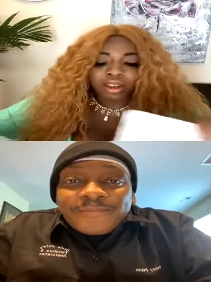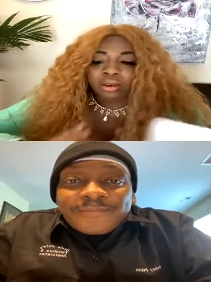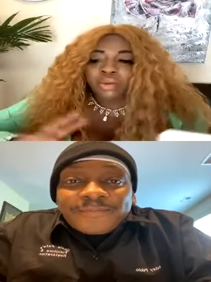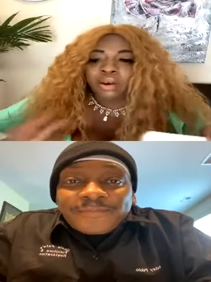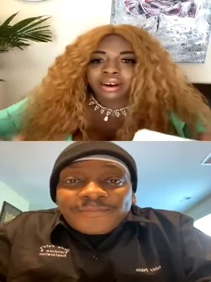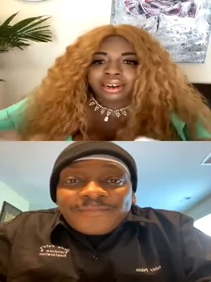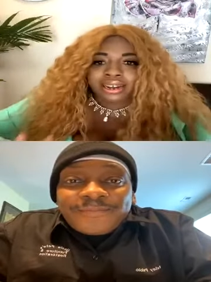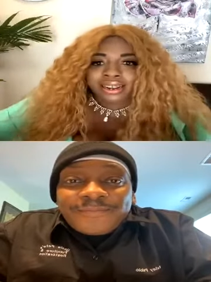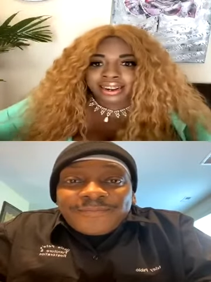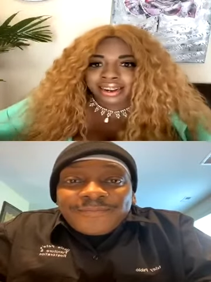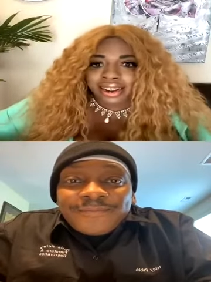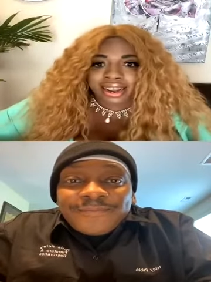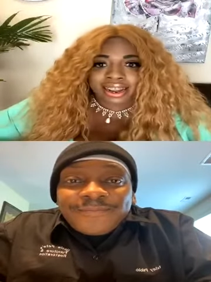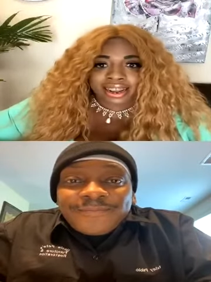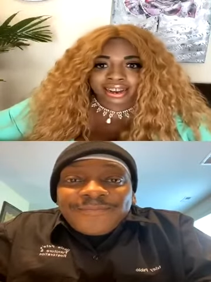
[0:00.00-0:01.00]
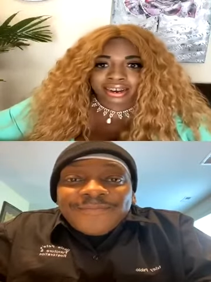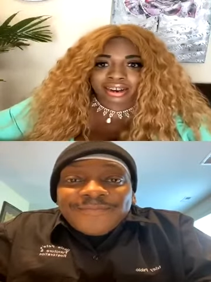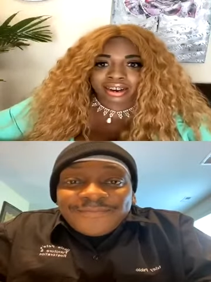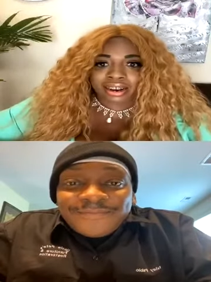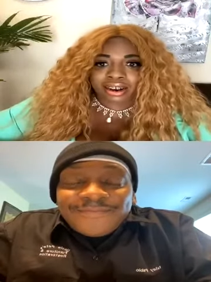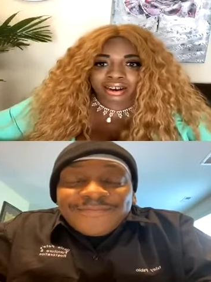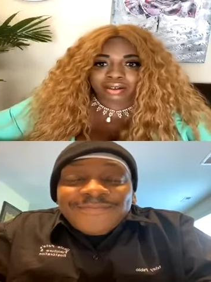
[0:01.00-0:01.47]
Speaker 1: it clean, you know.
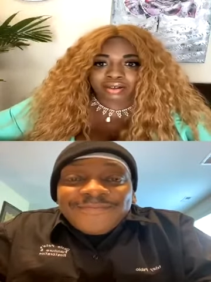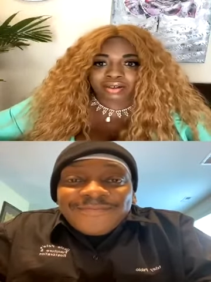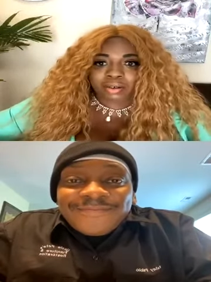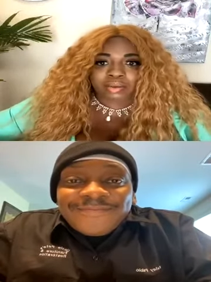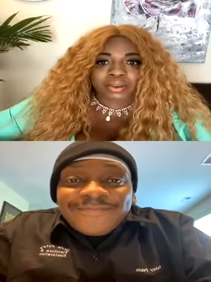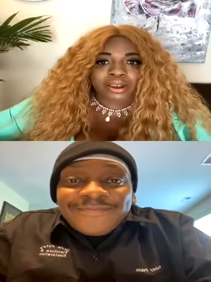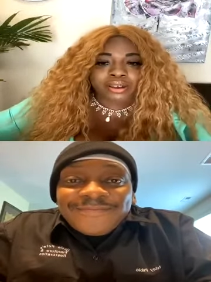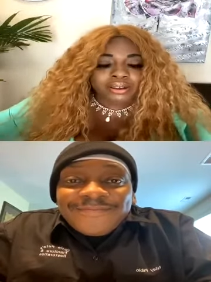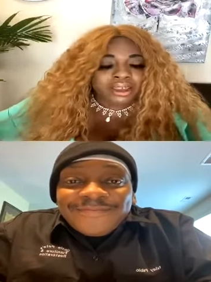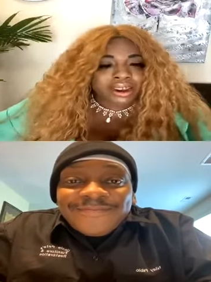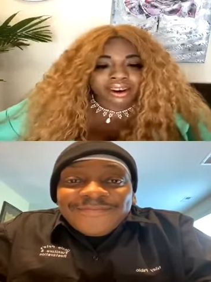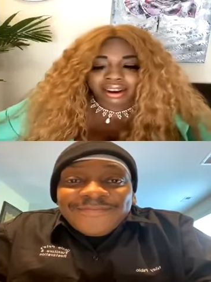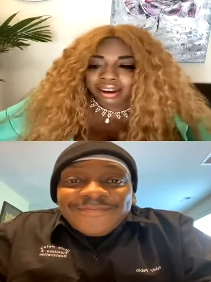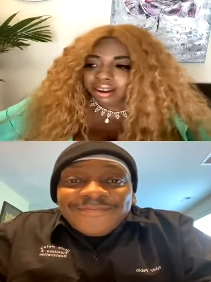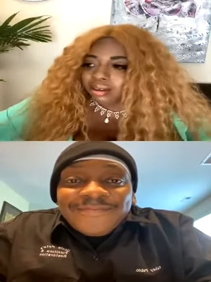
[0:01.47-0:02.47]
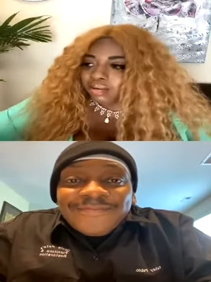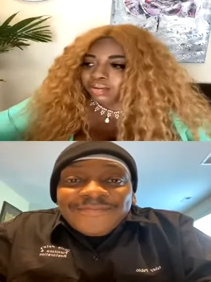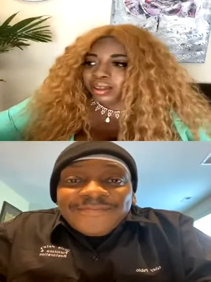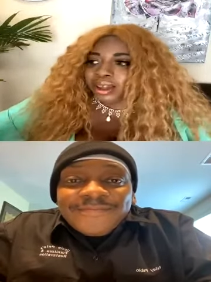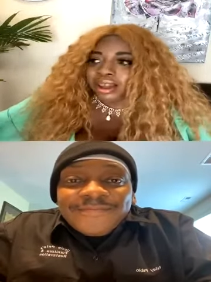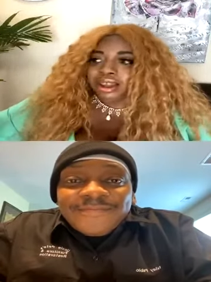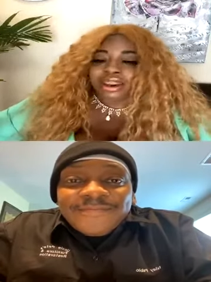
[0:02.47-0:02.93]
Mm-hmm. So when you get up,
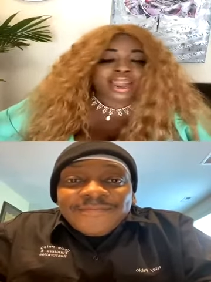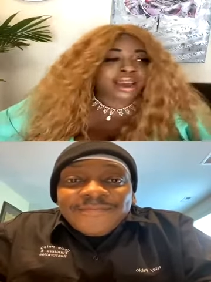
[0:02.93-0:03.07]
like we